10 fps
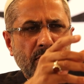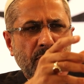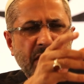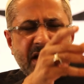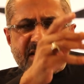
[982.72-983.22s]

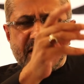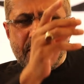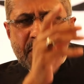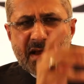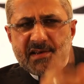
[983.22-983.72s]
It's
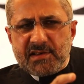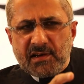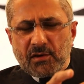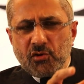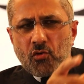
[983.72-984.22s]

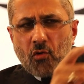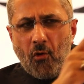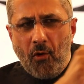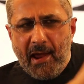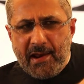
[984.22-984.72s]
amazing. You
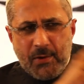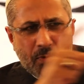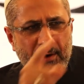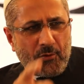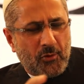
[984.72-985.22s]
go
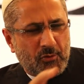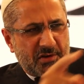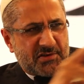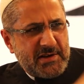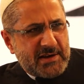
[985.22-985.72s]
anywhere, go to the
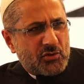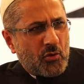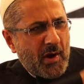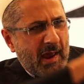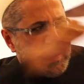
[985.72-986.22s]
Sikhs, go
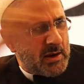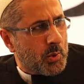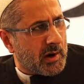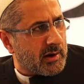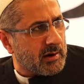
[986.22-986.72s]

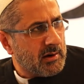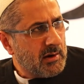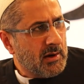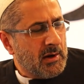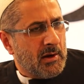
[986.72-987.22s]
anywhere.
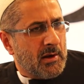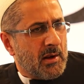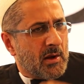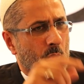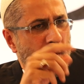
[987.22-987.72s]

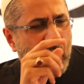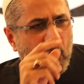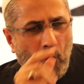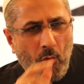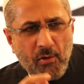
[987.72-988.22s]
We are
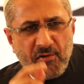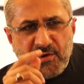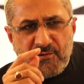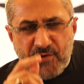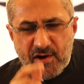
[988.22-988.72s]
all
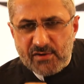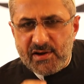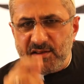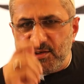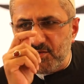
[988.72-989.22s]

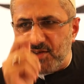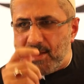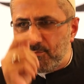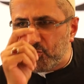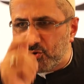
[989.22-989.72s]
revering the
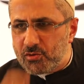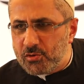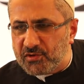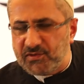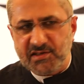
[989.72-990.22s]
same
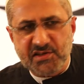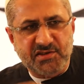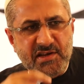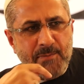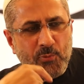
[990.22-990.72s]
truth that is
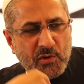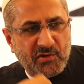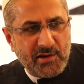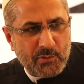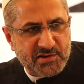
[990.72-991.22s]
deep
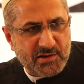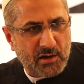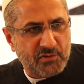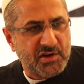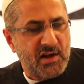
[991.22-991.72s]
within
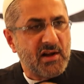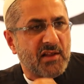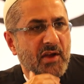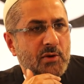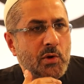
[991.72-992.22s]
ourselves,
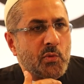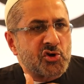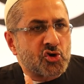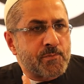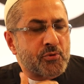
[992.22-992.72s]
that we
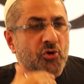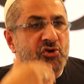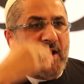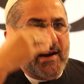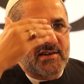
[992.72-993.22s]
wish to
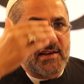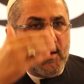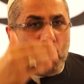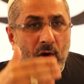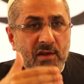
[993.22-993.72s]
project
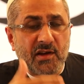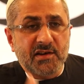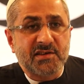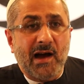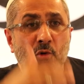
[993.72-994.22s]
in one that
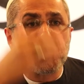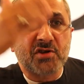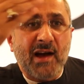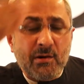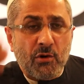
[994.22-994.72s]
is
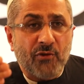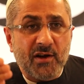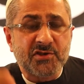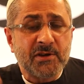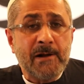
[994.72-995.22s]
outside of
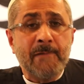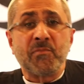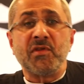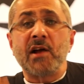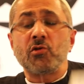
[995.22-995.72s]
us,
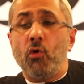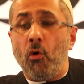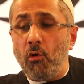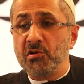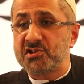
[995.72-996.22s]
that
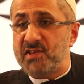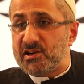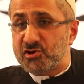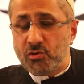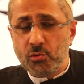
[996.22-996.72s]
holds
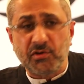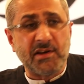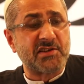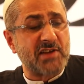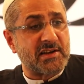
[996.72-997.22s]
that truth in
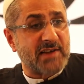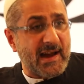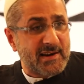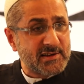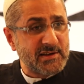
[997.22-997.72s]
its
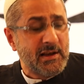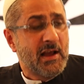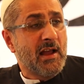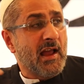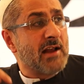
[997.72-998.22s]

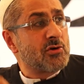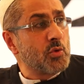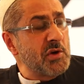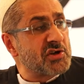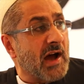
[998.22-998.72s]
entirety, and to
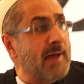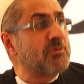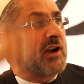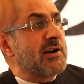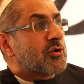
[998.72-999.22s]
which I am
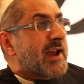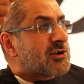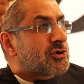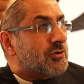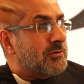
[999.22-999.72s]
trying to
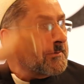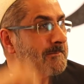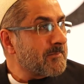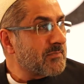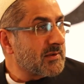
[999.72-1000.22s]
get to.
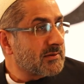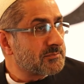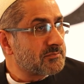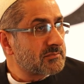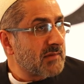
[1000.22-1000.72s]

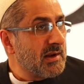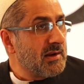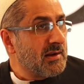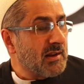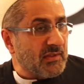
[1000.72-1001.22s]

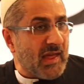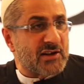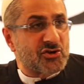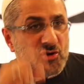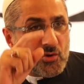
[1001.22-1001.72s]

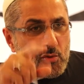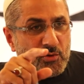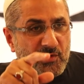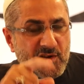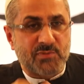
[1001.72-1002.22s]
That
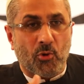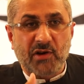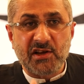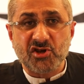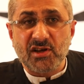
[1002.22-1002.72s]
truth, is
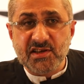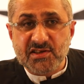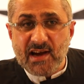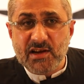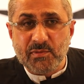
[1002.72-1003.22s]
potential
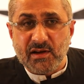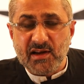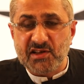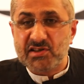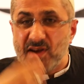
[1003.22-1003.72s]
inside me,
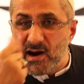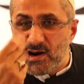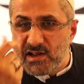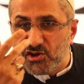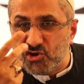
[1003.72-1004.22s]
it's
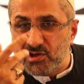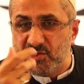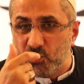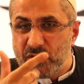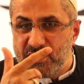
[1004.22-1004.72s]
tarnished,
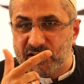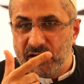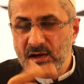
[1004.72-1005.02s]
it's weak.